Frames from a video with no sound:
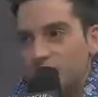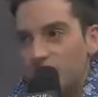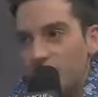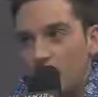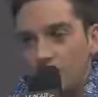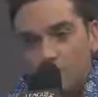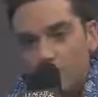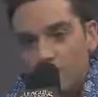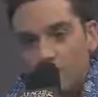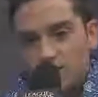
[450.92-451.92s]
is developing
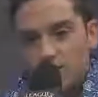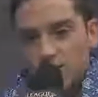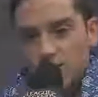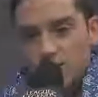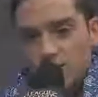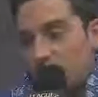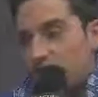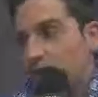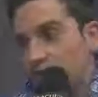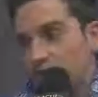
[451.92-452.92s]
so fast as
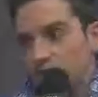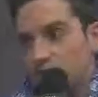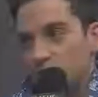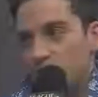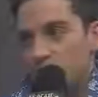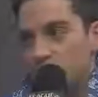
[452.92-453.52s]
the meta changes as well. So.